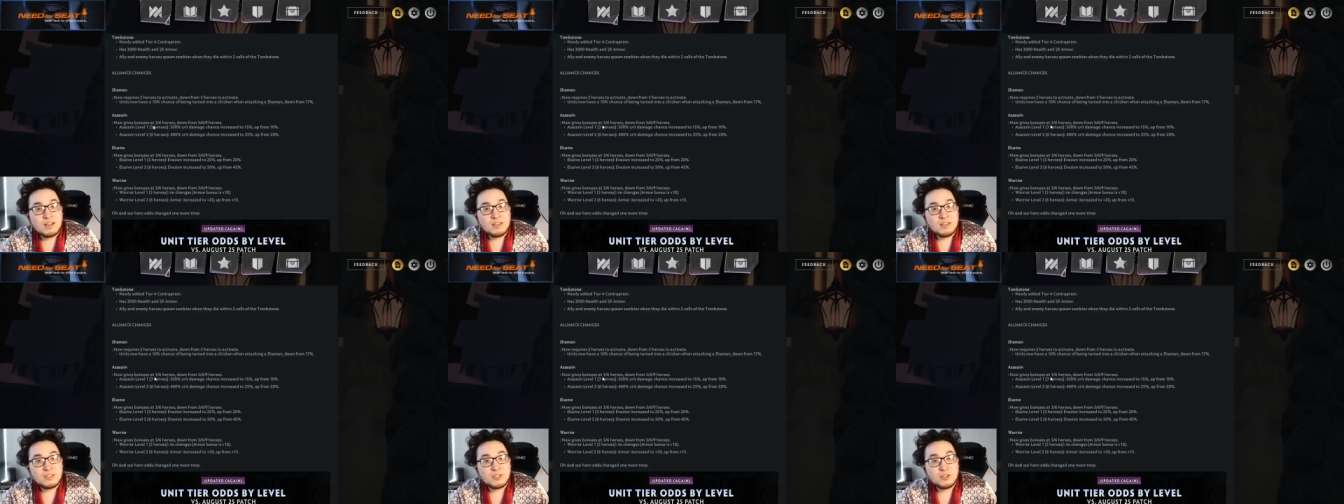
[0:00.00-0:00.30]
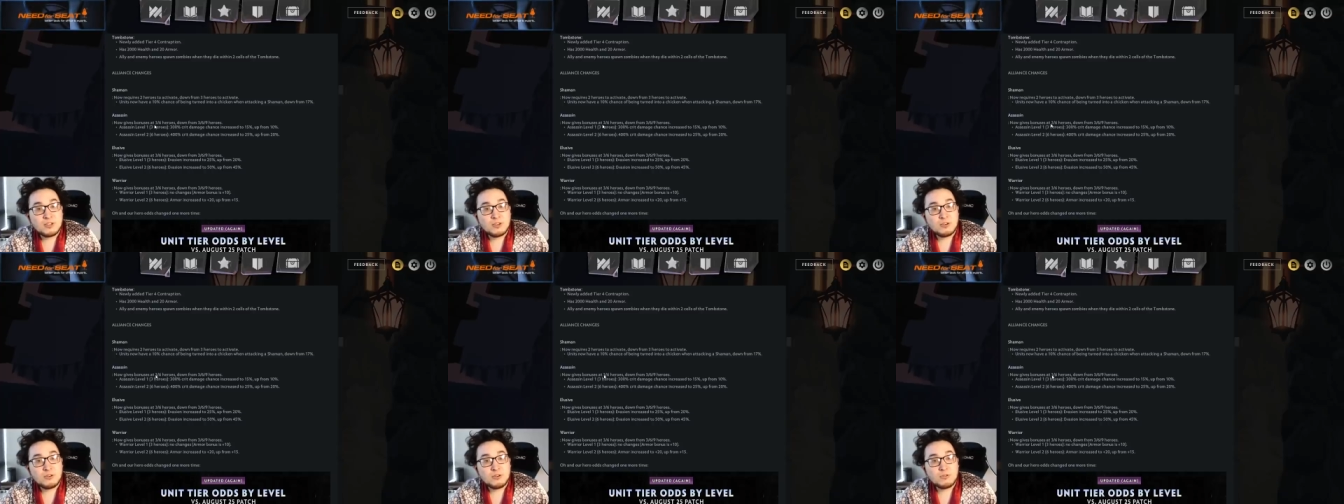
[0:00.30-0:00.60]

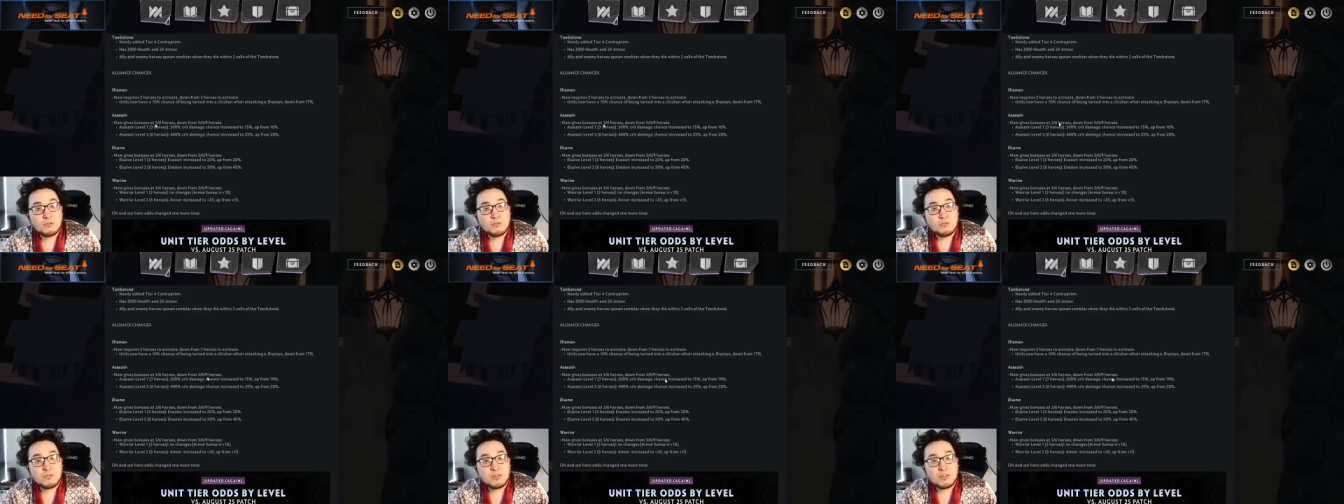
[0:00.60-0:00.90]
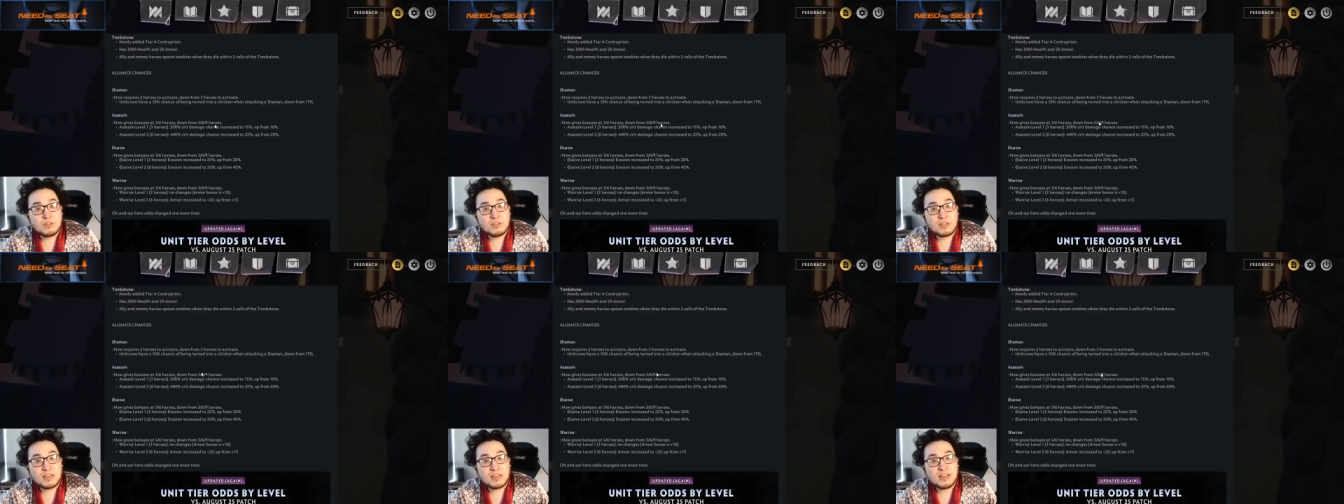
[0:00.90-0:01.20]
So
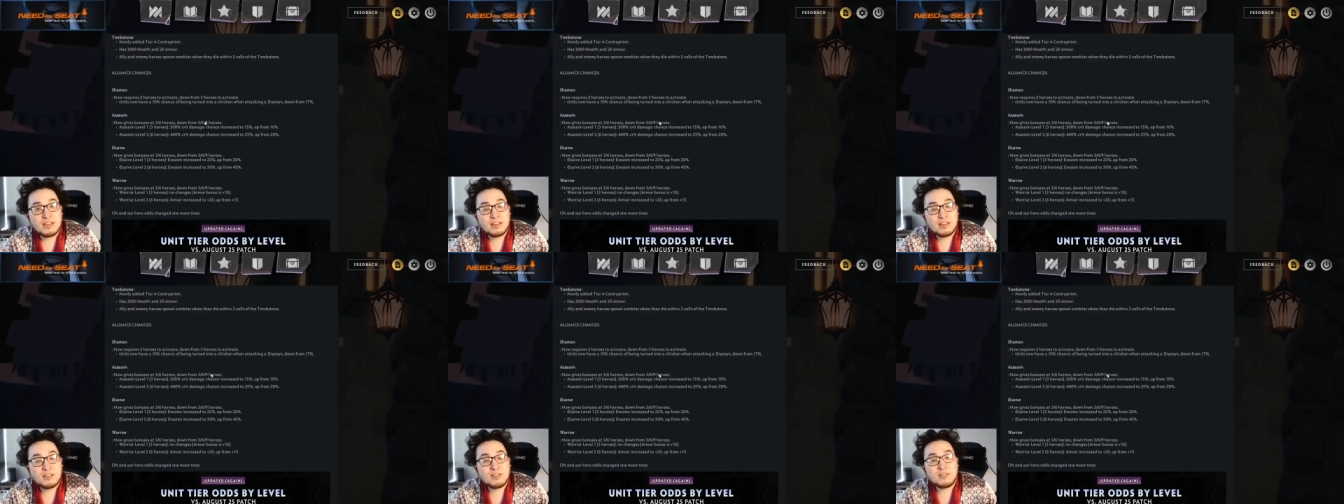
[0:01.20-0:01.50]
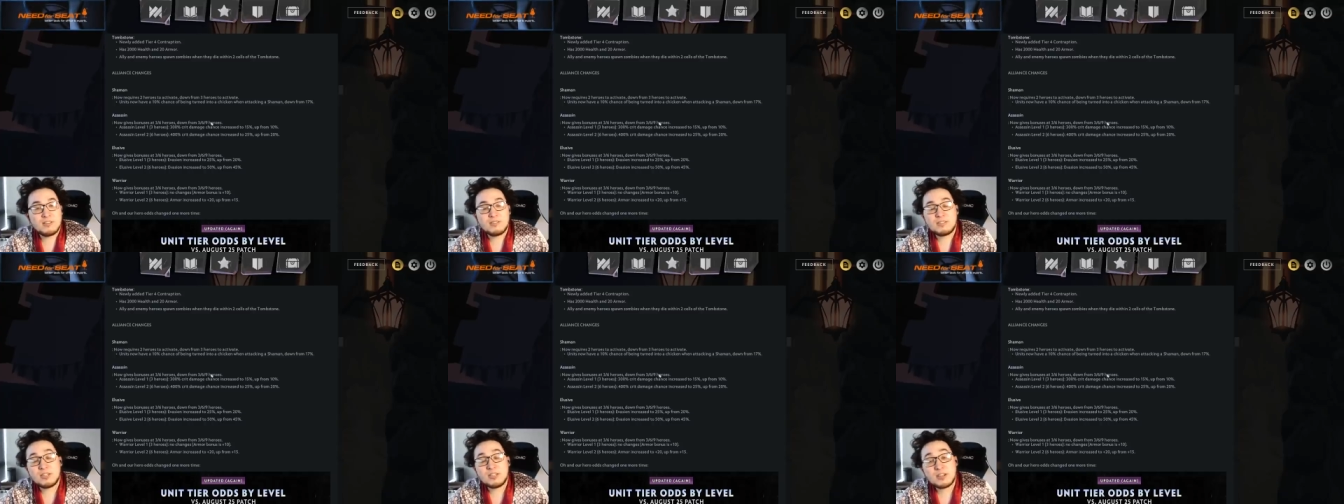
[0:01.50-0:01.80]

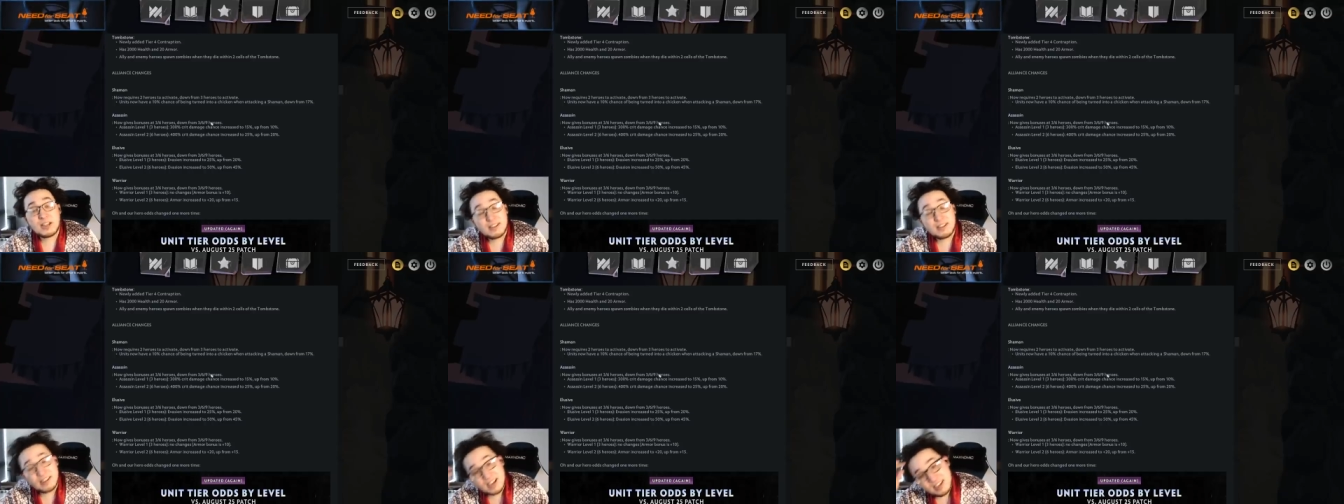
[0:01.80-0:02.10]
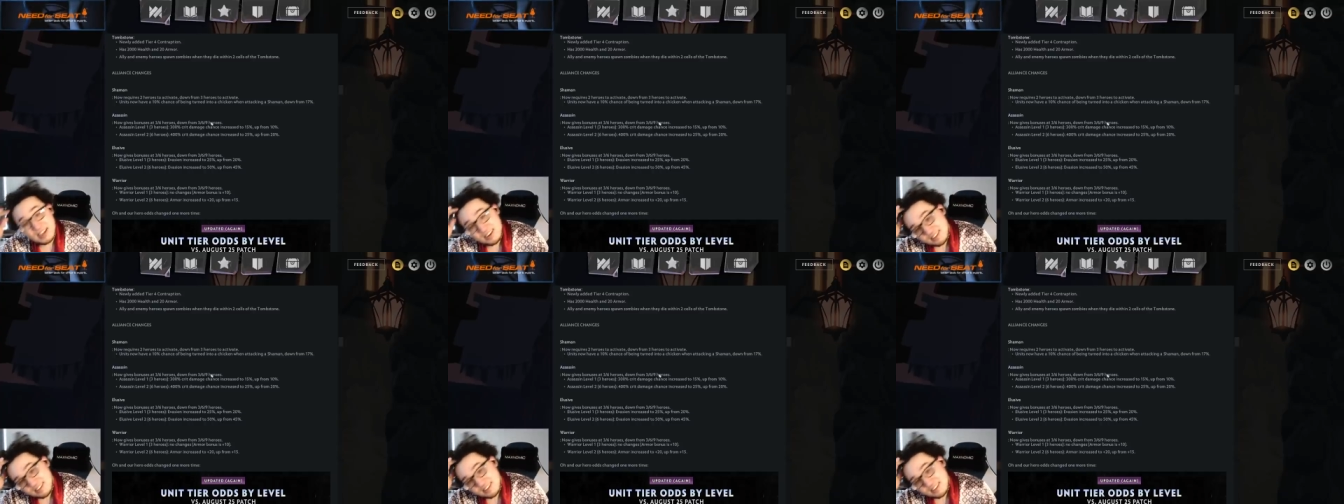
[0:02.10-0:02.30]
they took out 9